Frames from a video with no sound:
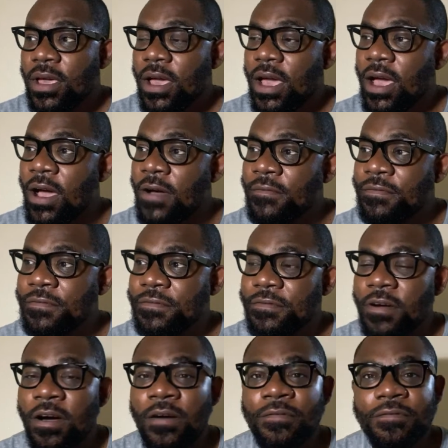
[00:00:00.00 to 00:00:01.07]

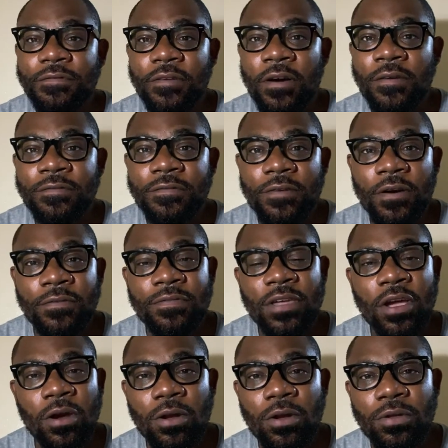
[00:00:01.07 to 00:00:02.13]
the
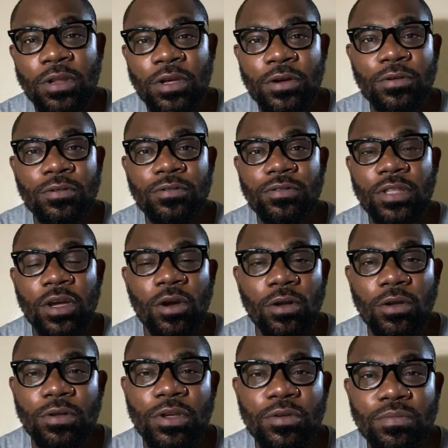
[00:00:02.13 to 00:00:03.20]

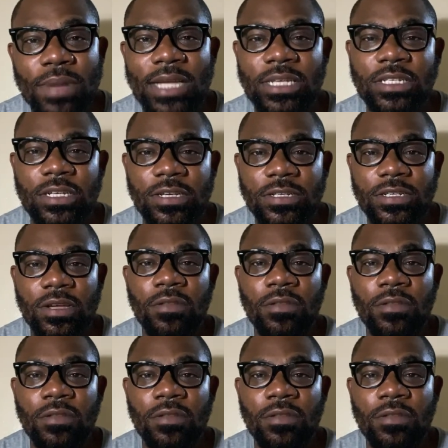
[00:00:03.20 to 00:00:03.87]
colonial masters,